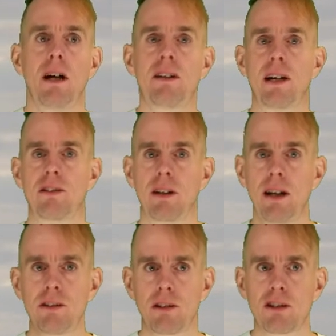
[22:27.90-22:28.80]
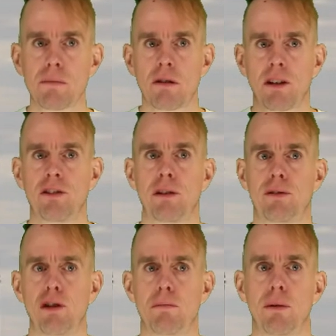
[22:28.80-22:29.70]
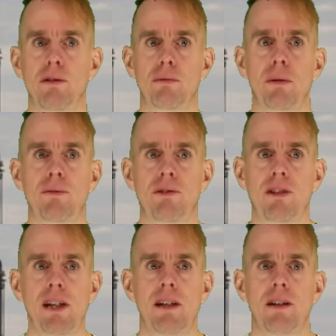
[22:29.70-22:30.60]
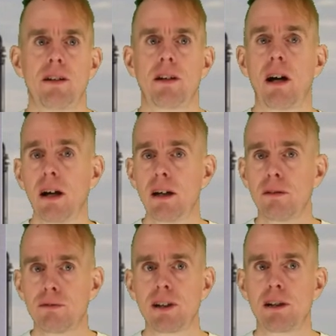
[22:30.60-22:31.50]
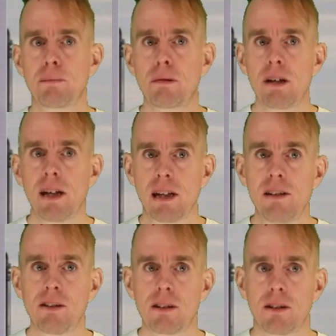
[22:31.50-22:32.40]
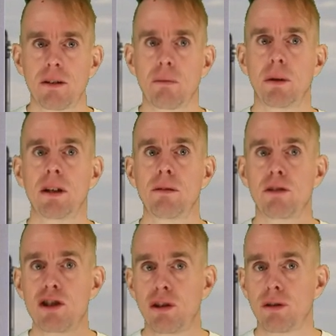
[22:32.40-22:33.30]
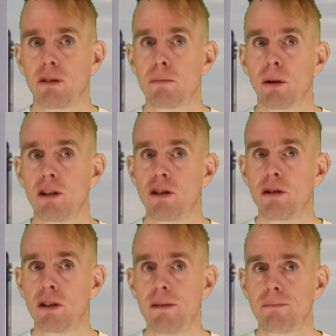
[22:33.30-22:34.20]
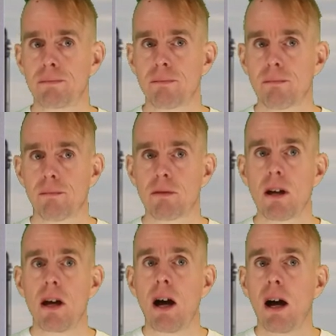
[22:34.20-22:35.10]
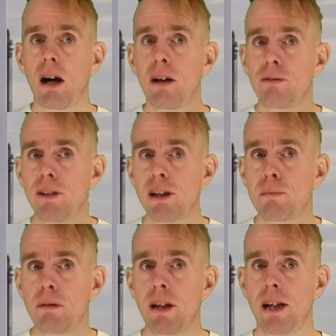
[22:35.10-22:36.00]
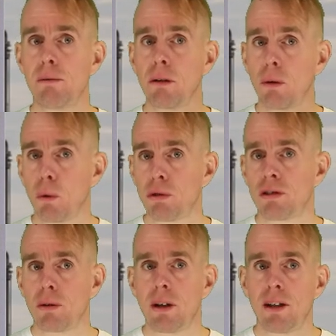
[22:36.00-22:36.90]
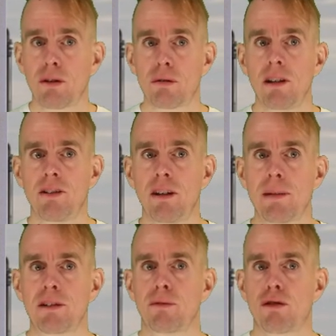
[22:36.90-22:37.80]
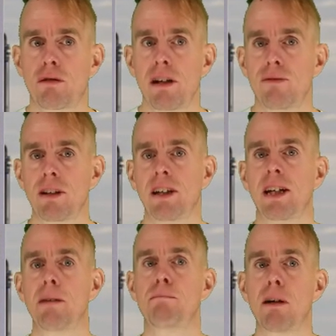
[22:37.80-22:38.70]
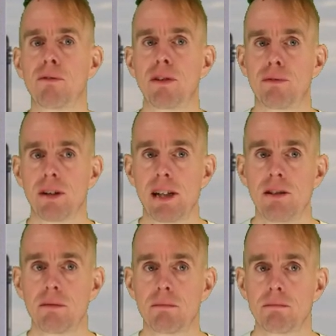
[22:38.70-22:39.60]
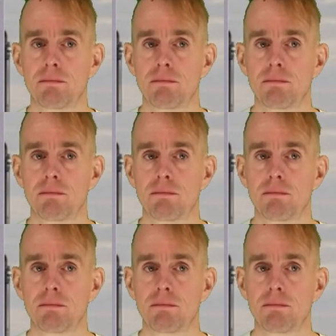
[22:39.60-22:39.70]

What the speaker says: Okay, so let's just summarise those two points. We've seen that higher feed preheat will reduce the reboiler duty. Higher feed preheat will also increase the amount of tray flooding above the feed,